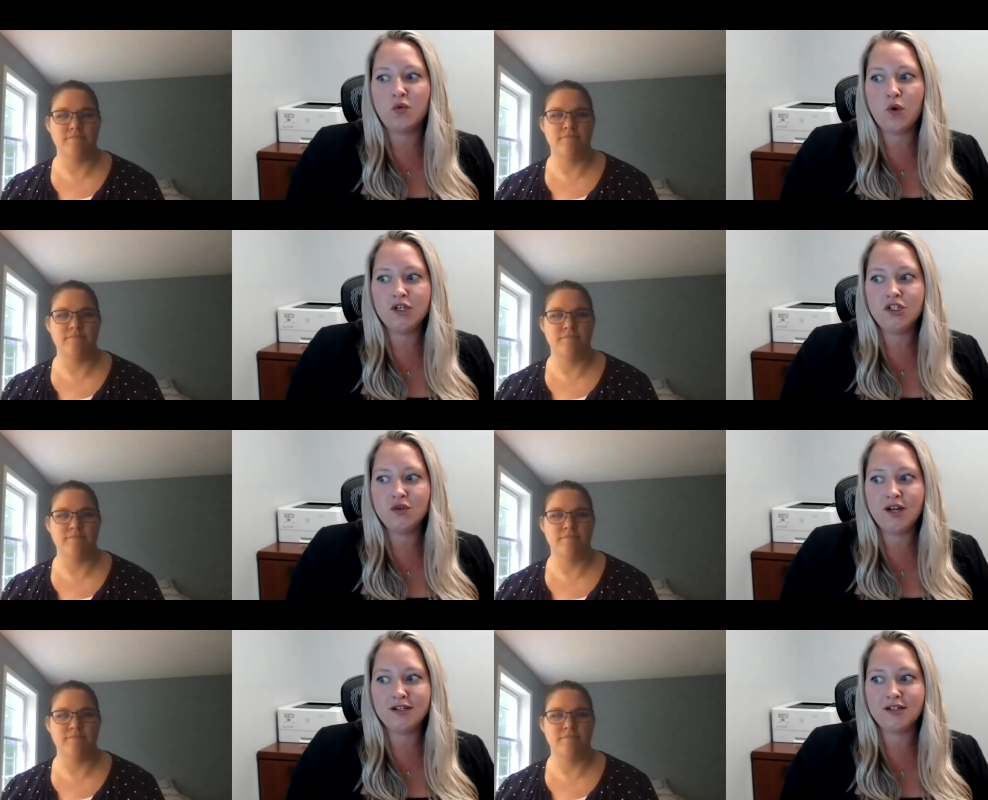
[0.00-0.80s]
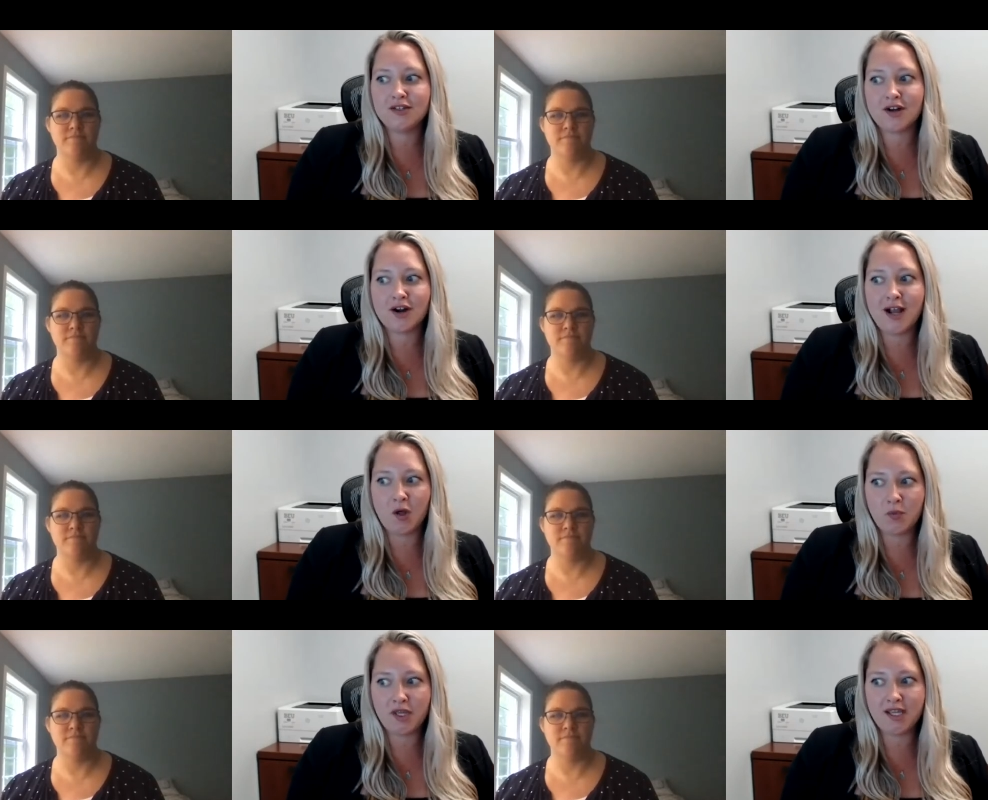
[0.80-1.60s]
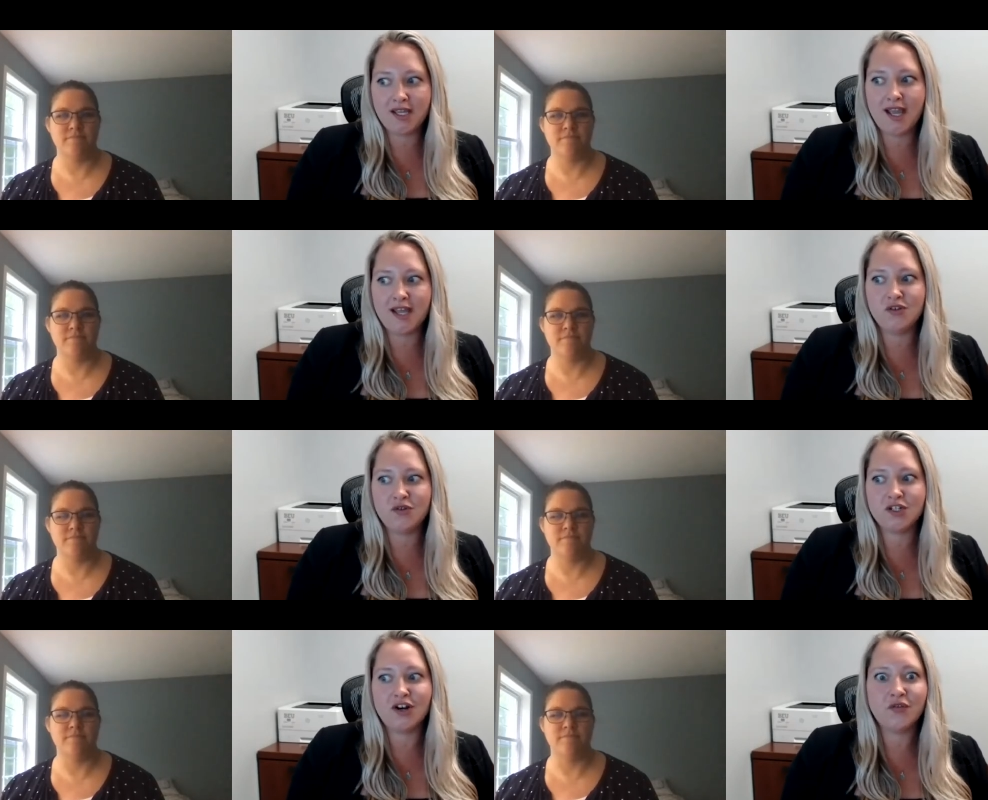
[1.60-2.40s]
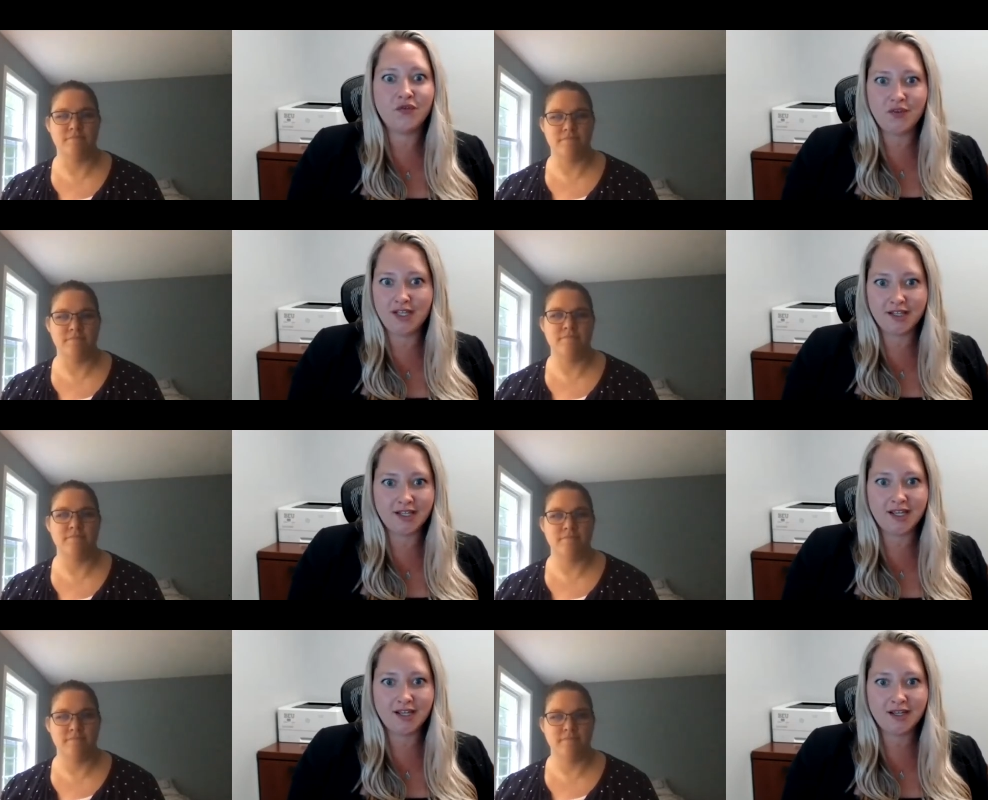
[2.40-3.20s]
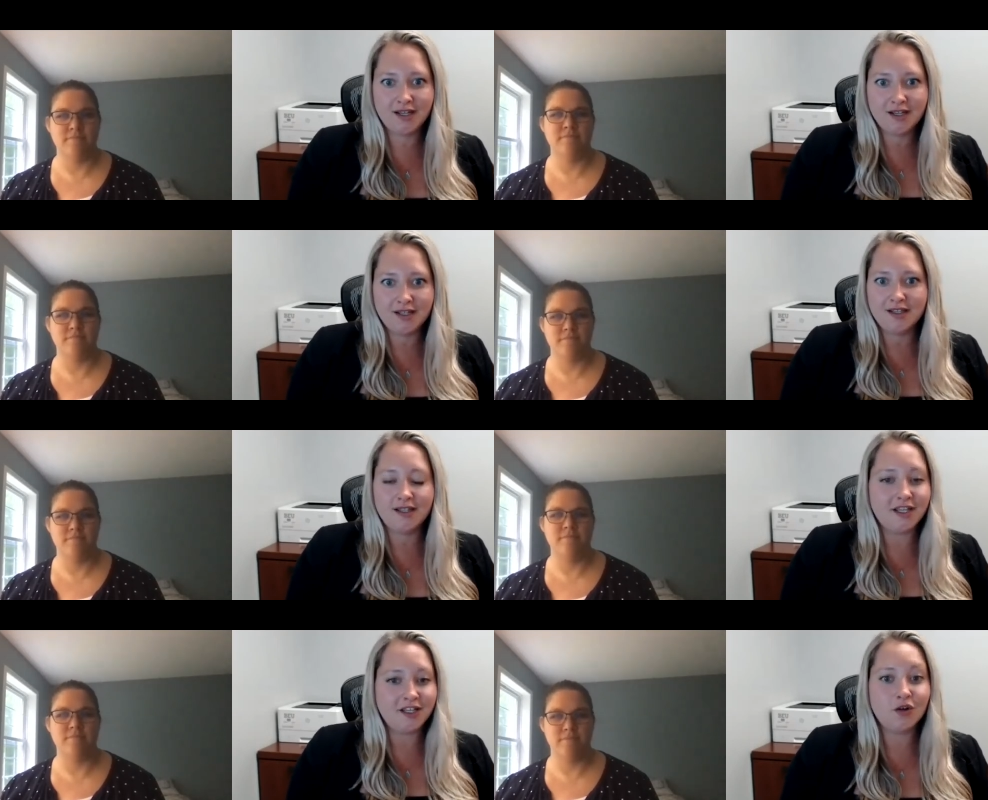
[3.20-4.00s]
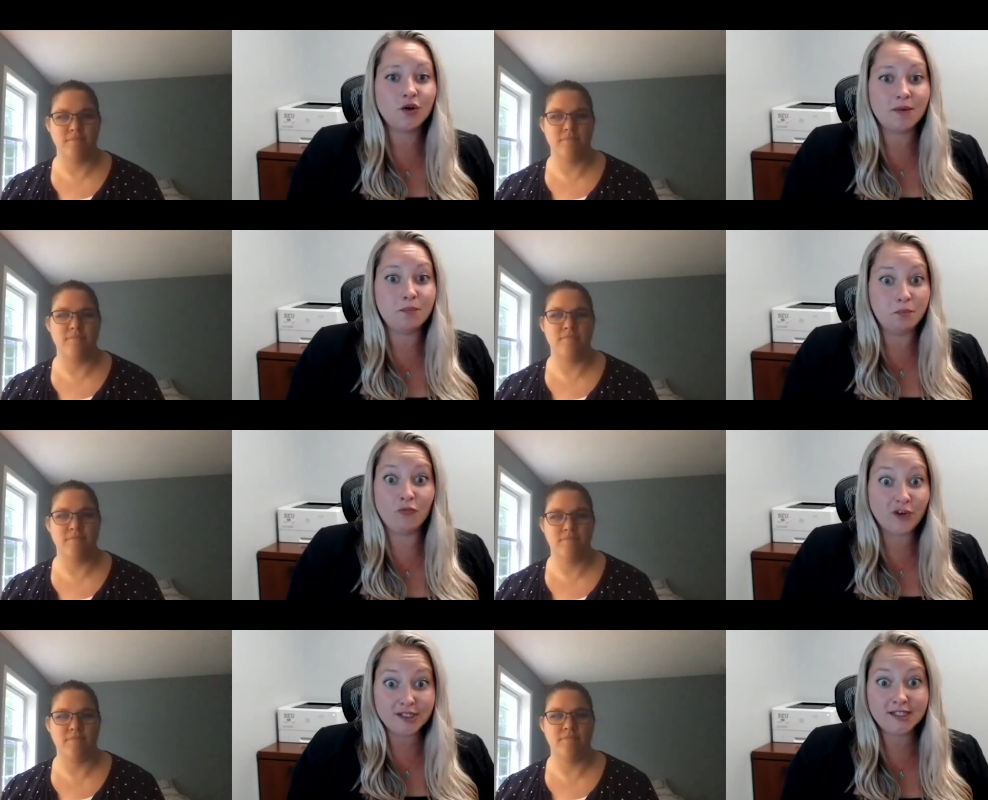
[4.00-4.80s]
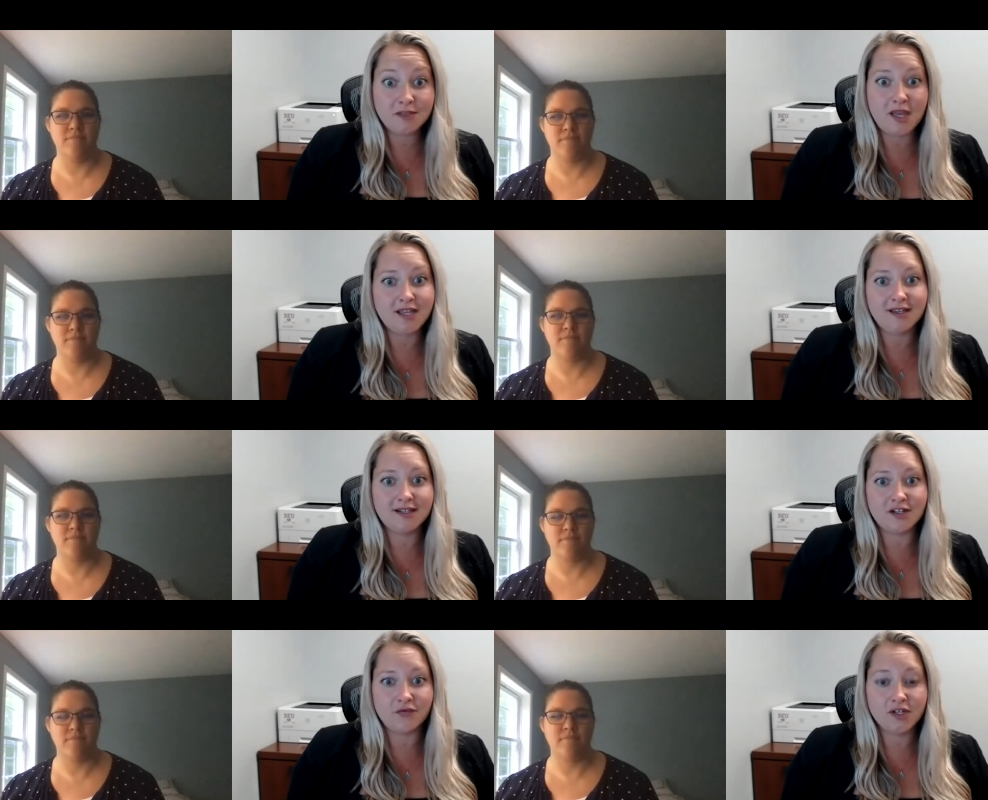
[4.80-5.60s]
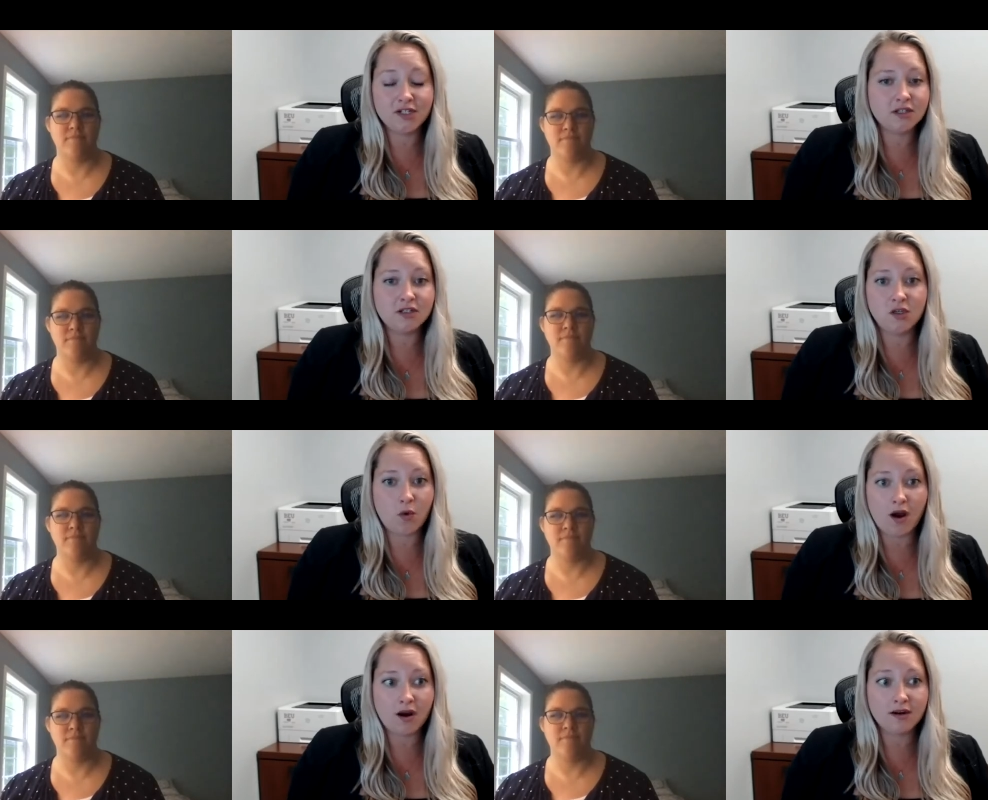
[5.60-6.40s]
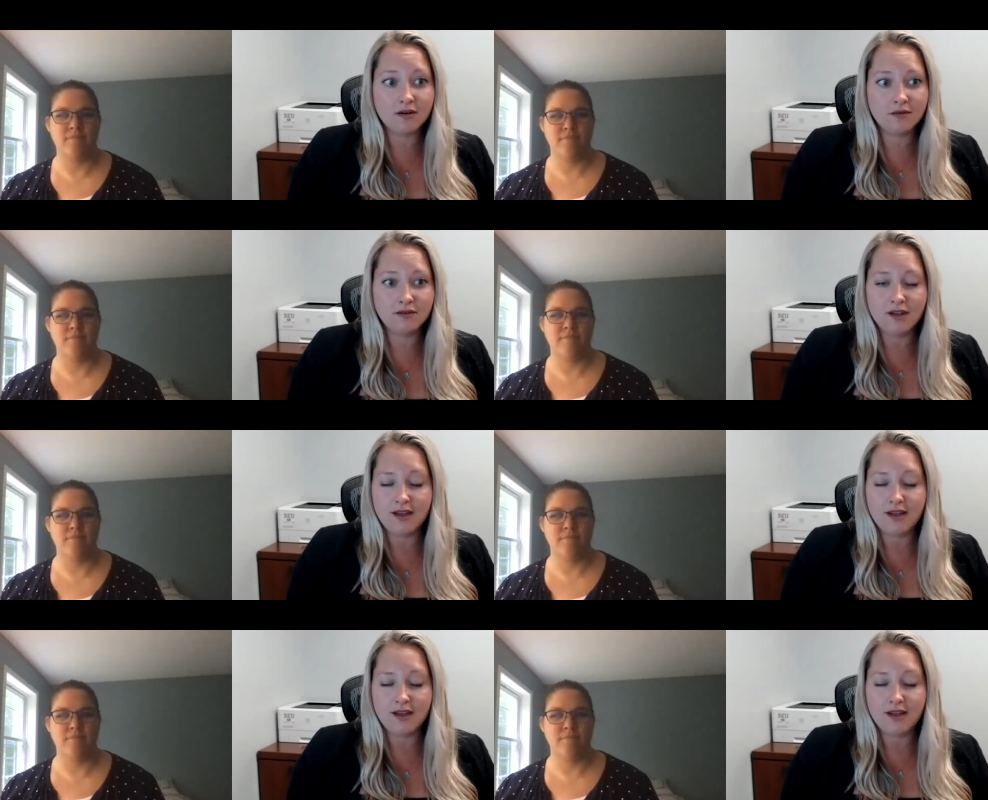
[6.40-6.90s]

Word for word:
Speaker 1: And once you kind of start helping and you start feeling like you're really making a difference, because you are,